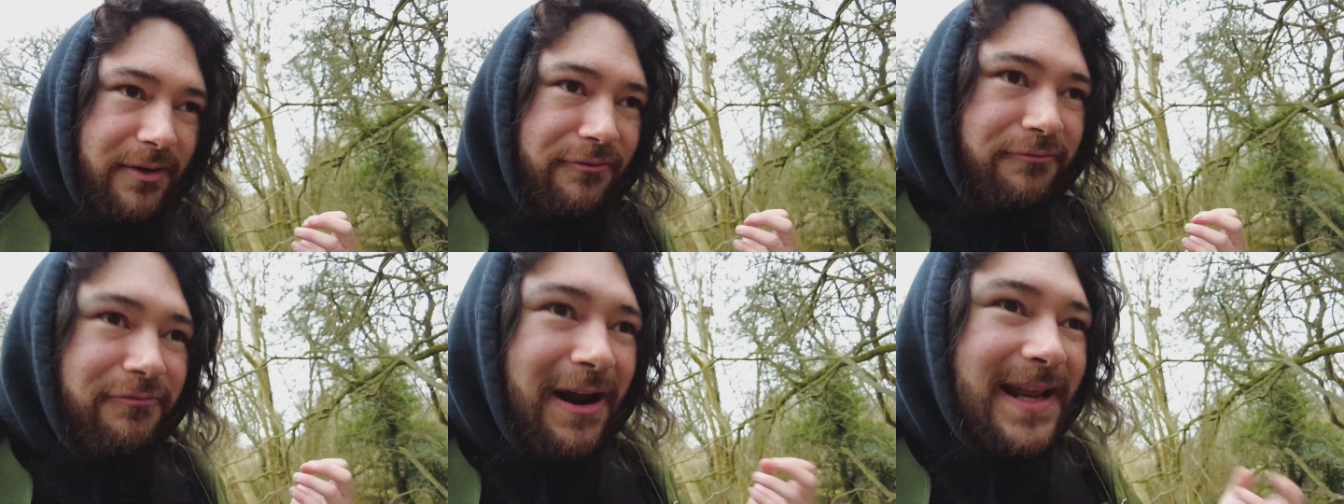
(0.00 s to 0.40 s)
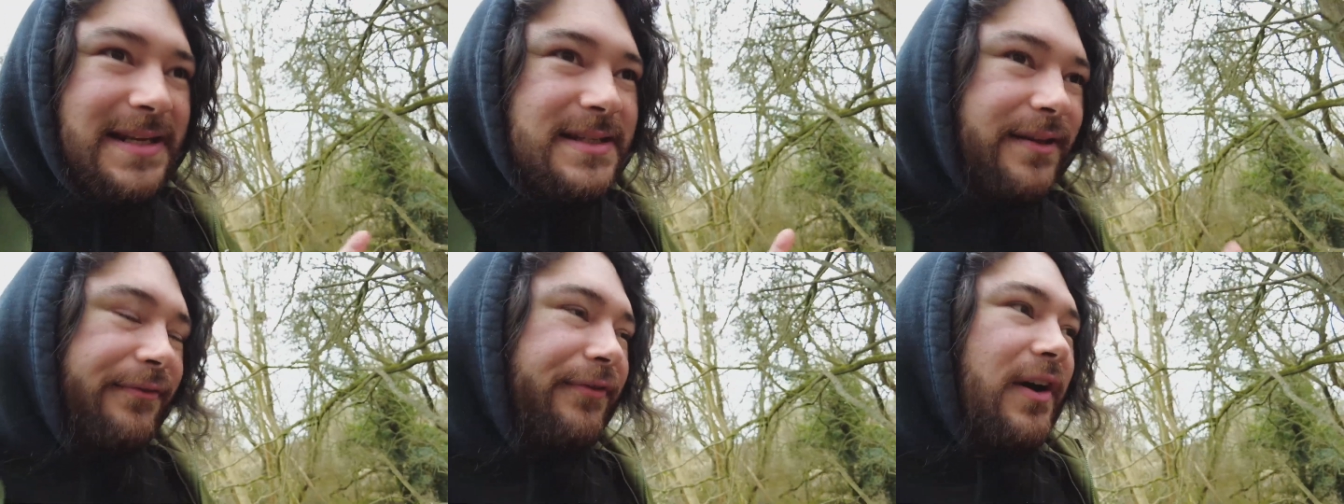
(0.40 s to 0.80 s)

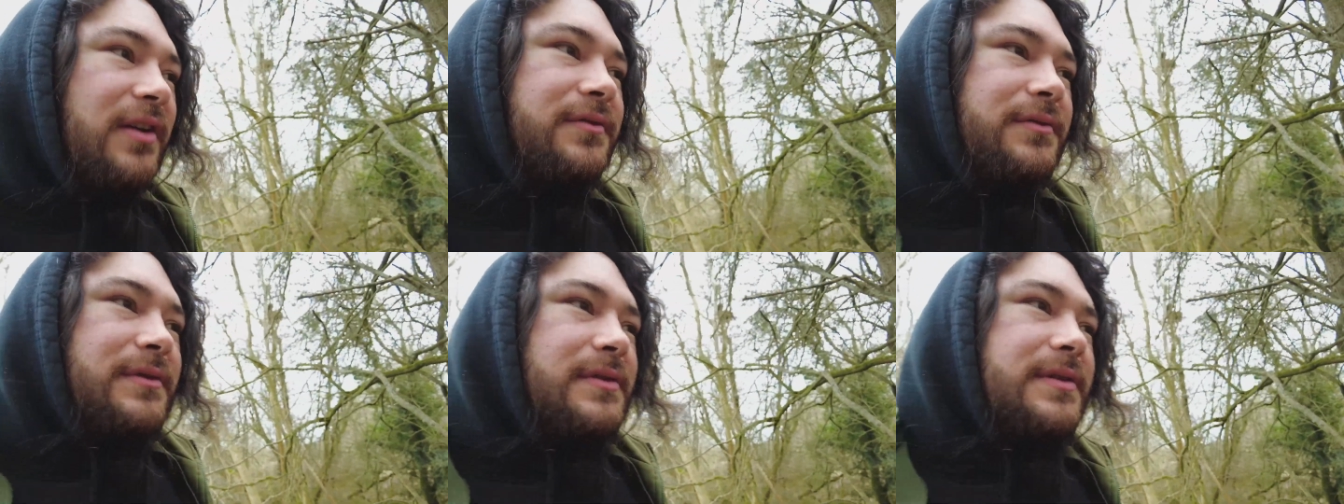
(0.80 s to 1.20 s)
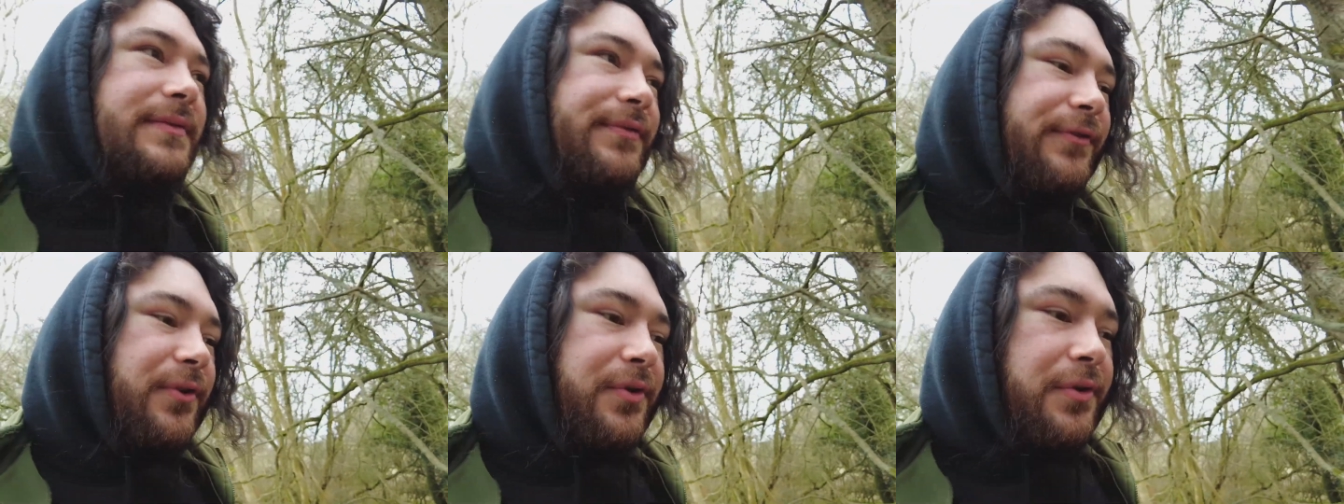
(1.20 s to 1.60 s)
raise the funds
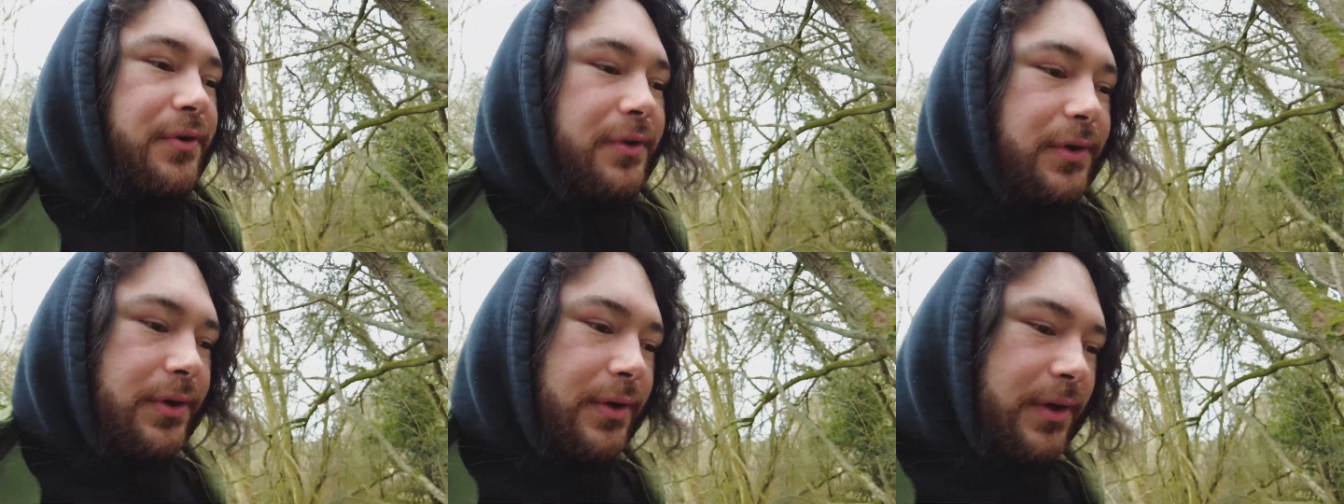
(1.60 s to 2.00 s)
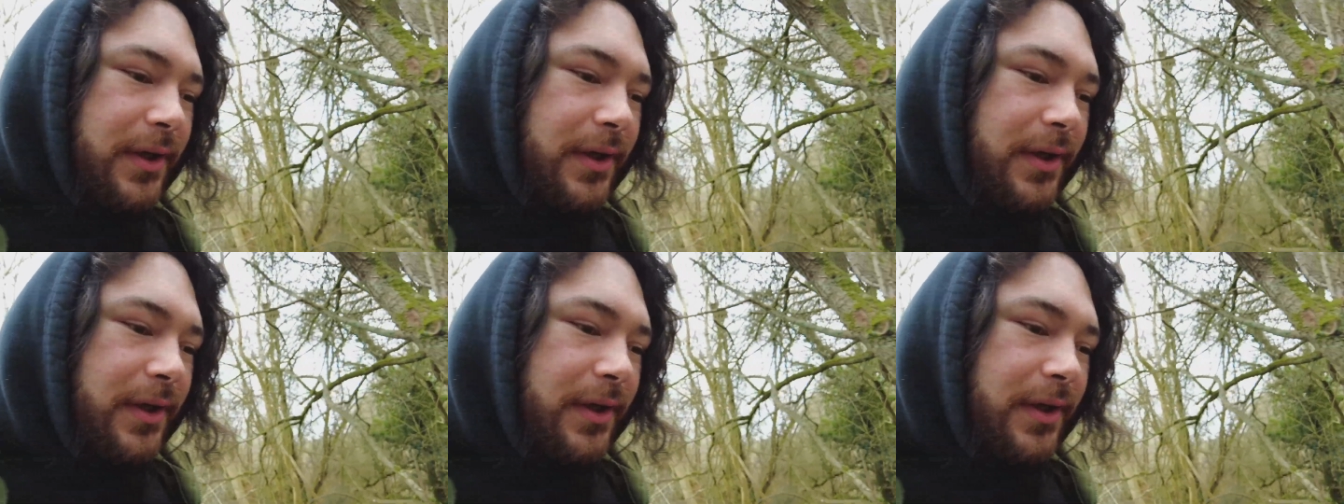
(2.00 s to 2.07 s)
for